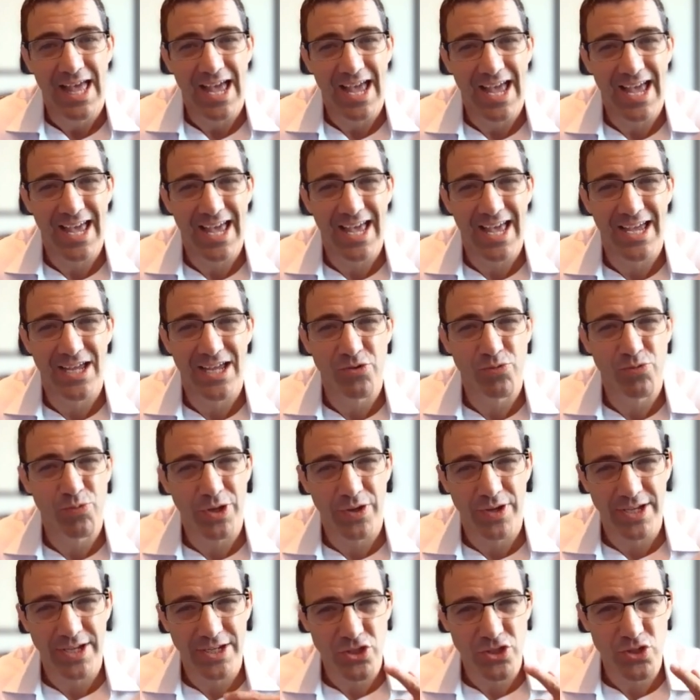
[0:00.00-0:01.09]
And we're
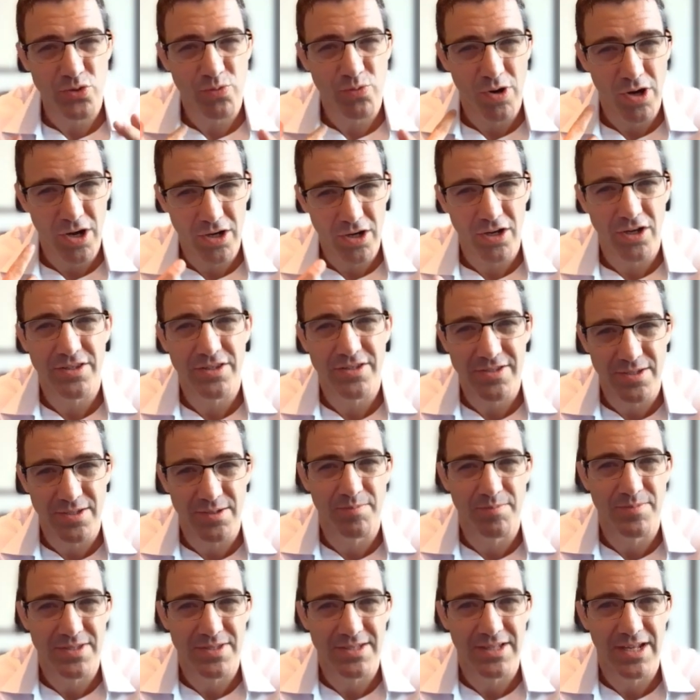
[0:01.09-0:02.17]
going to work on
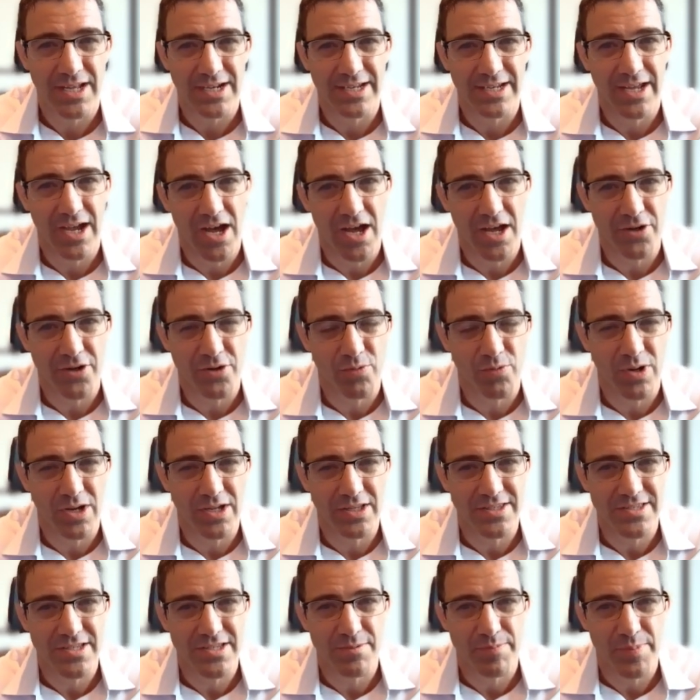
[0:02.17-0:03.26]
some slightly harder
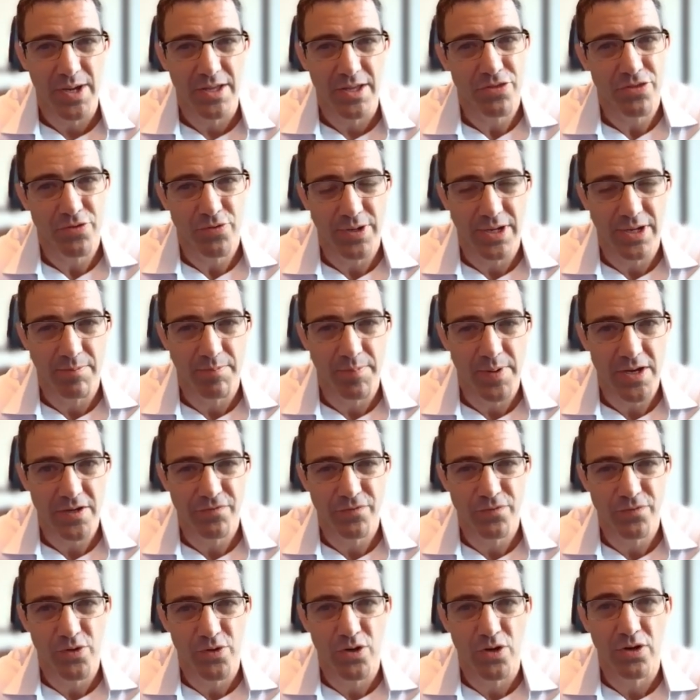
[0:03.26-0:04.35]
ones in part three and part
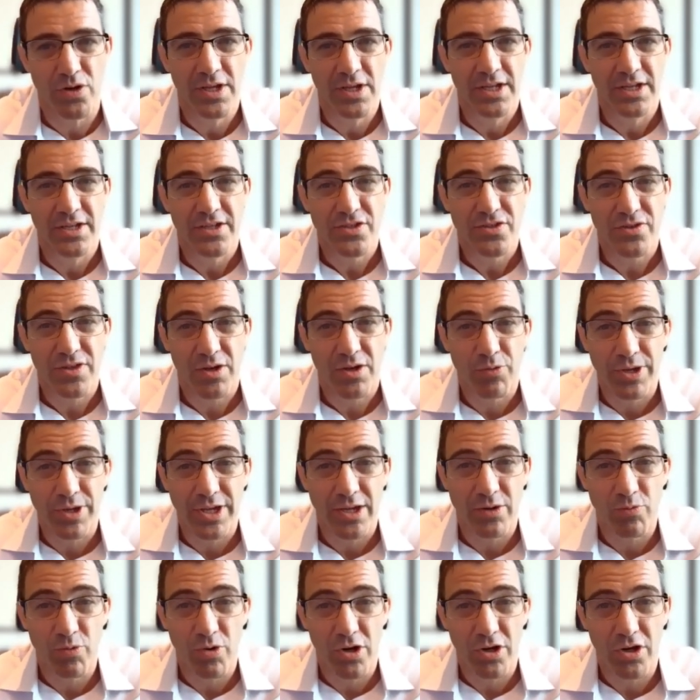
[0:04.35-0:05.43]
four so that we
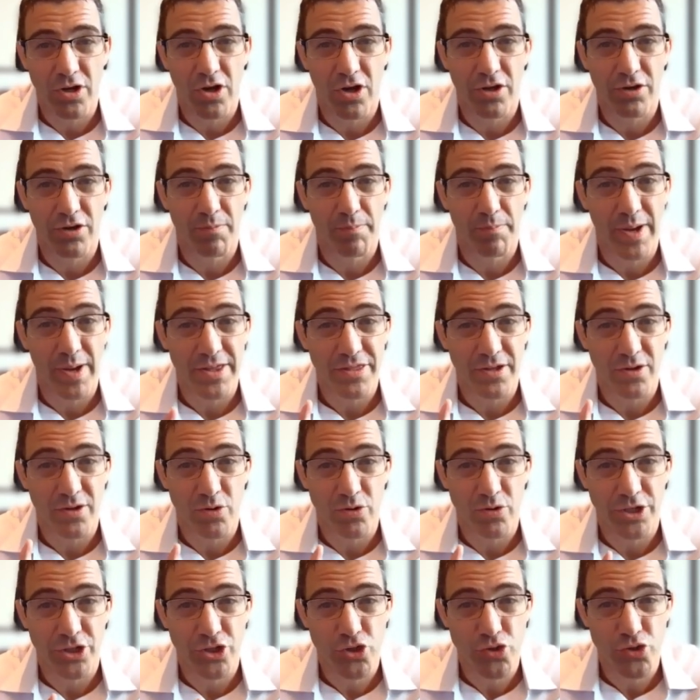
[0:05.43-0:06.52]
can work on
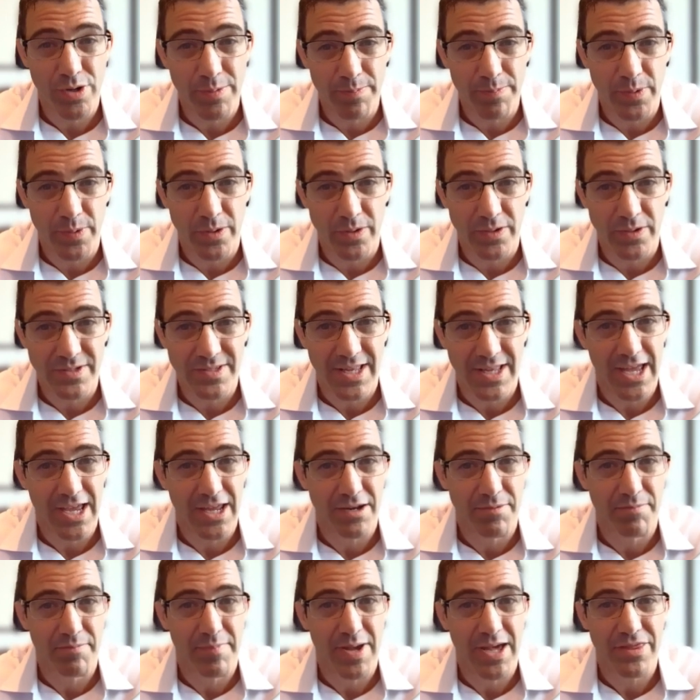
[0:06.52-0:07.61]
Pythagorean triples
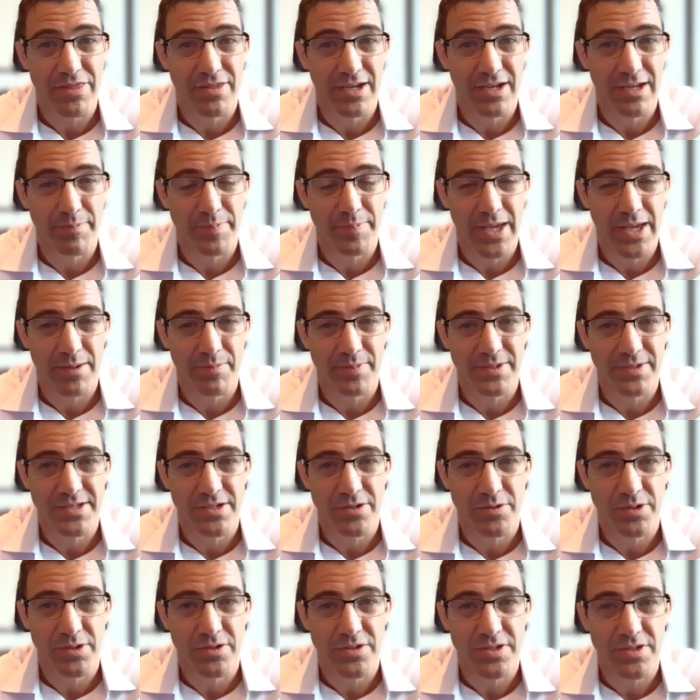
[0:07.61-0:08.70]
and Math Olympiad
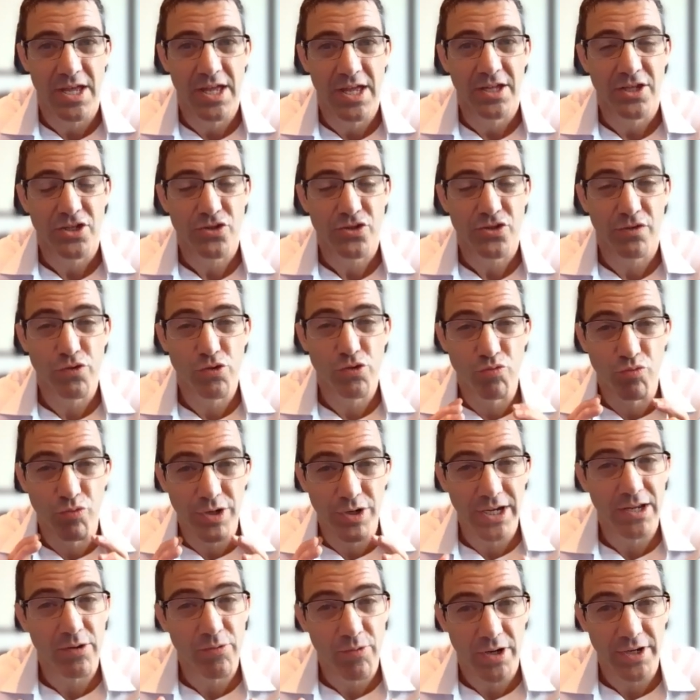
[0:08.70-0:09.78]
materials. So if you
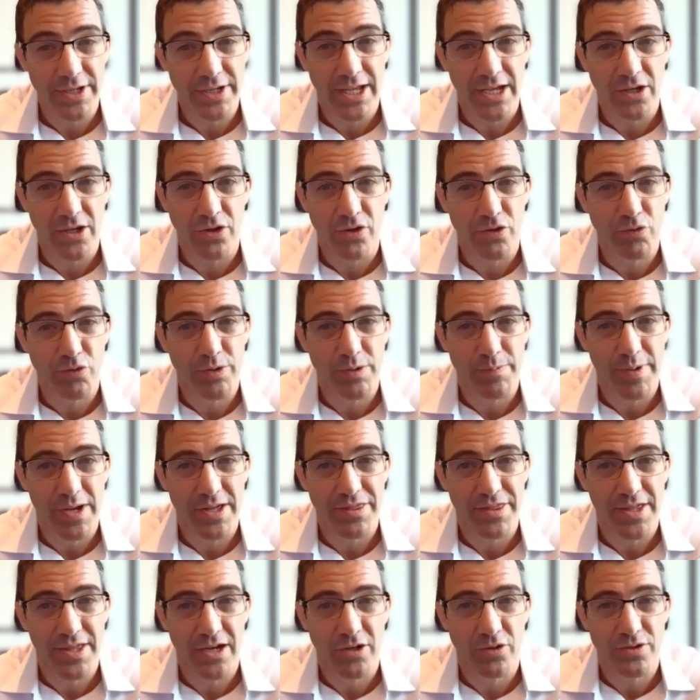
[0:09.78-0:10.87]
really want to get good with
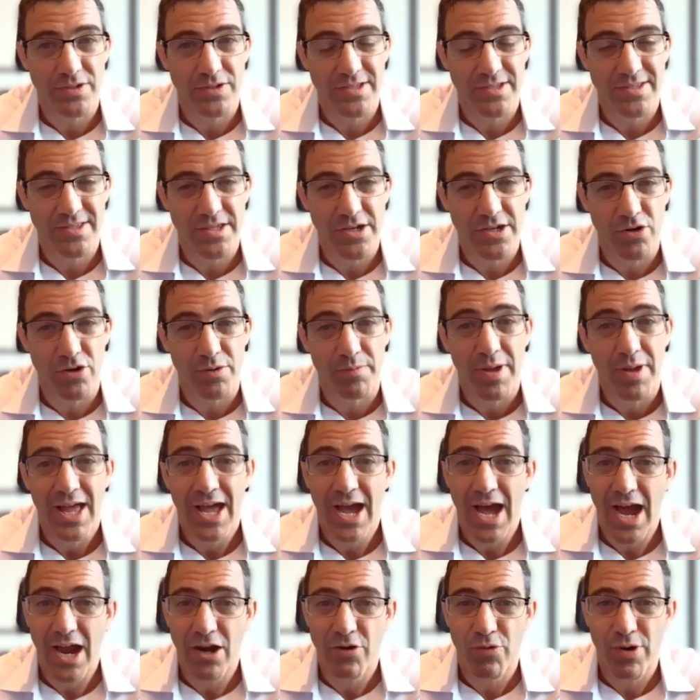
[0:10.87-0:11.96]
Pythagoras' theorem,
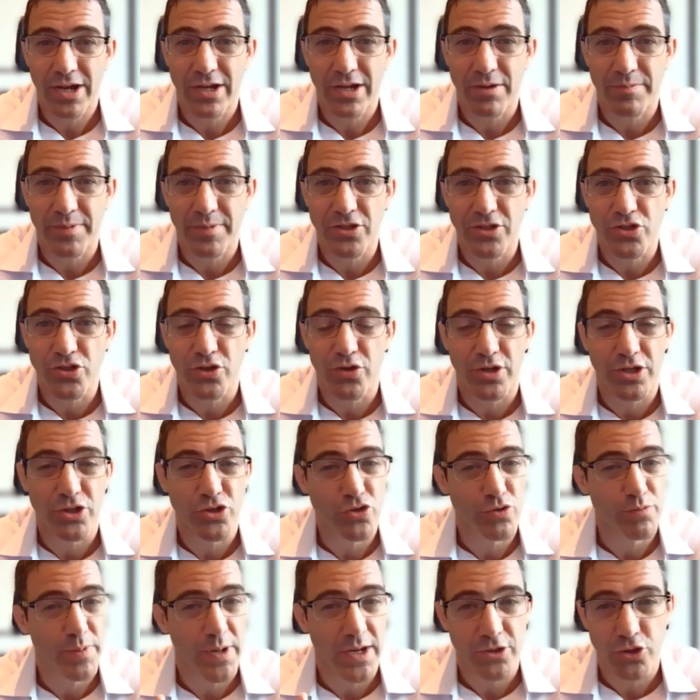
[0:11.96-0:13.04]
I recommend you go and
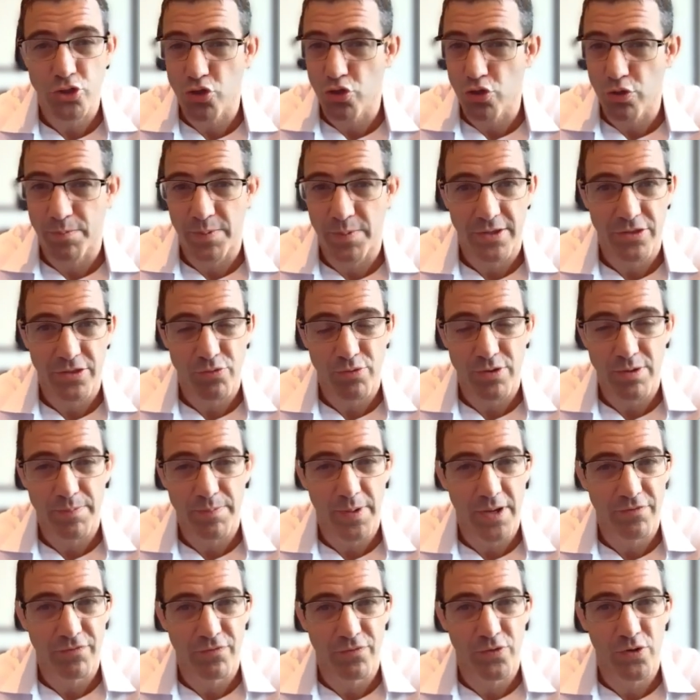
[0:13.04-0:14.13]
do part two, part three,
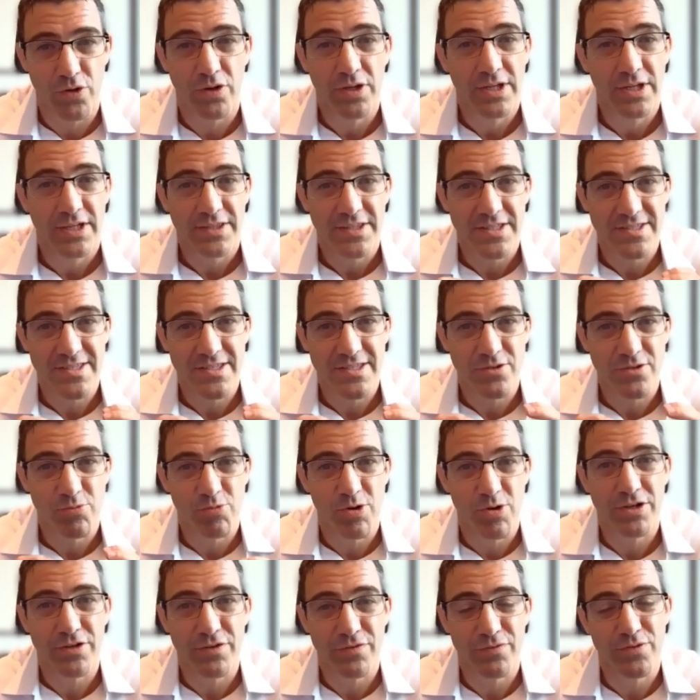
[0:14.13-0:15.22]
part four. This is a
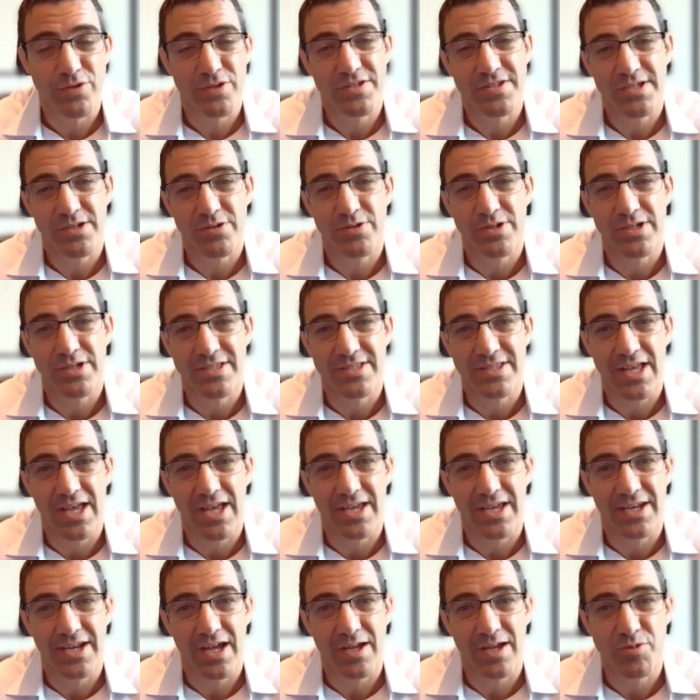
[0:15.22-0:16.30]
wonderful series
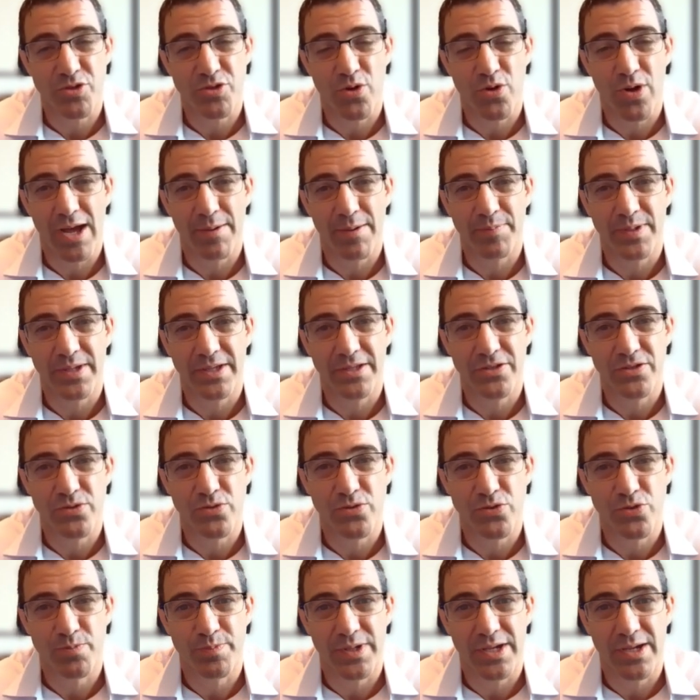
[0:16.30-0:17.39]
and I'm so happy
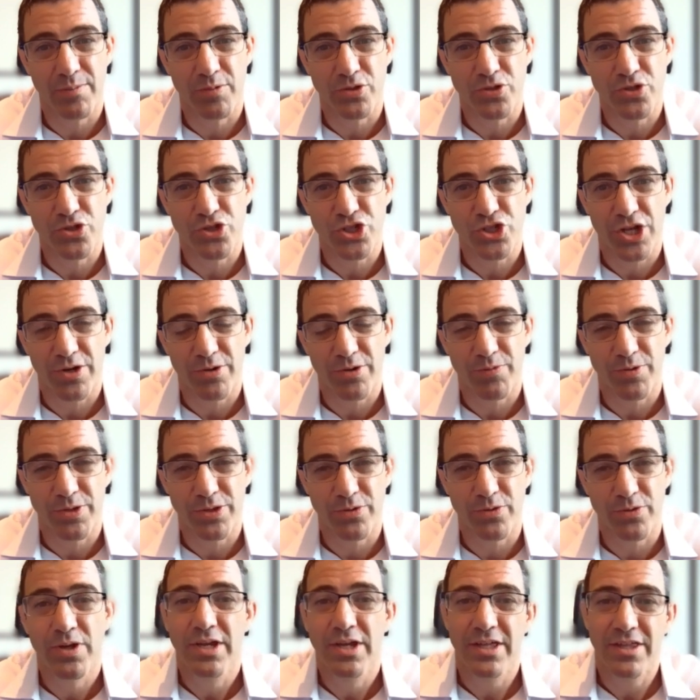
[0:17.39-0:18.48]
to be able to share it with
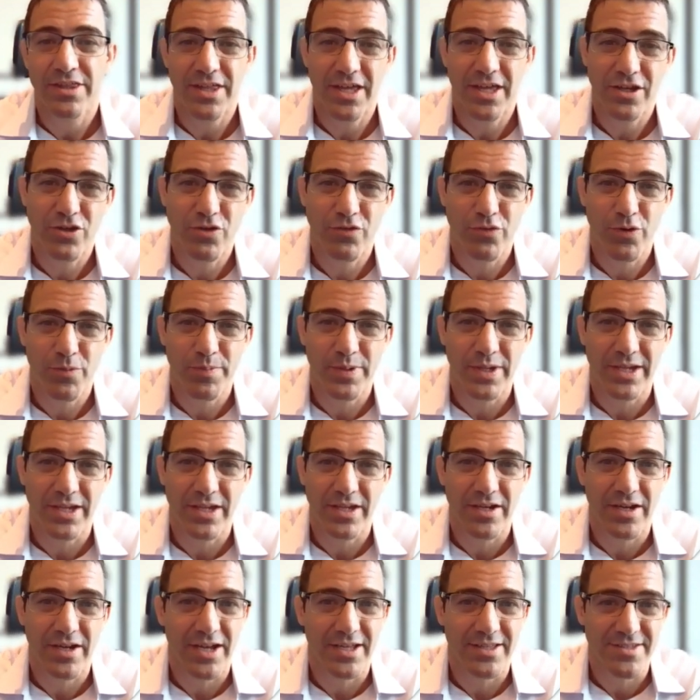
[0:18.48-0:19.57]
you. Thank you for being
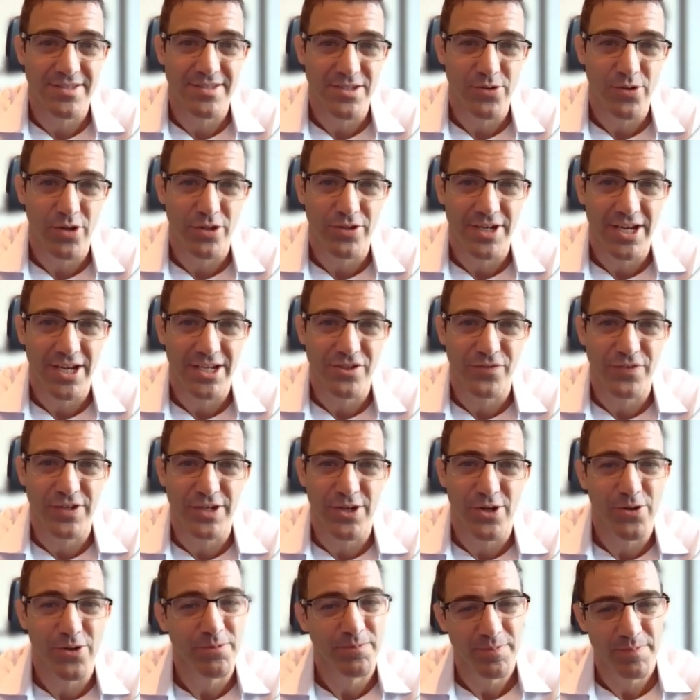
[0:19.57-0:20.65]
here and see you on the next
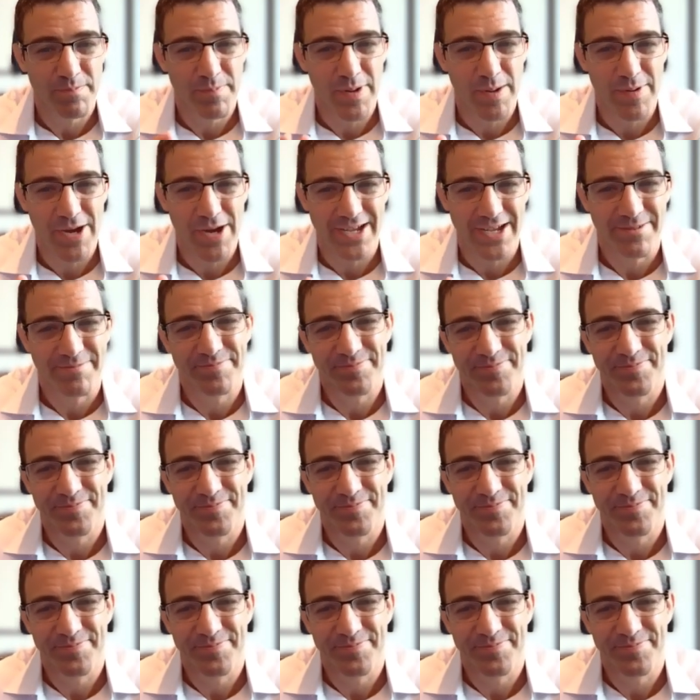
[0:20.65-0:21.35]
video. Bye bye.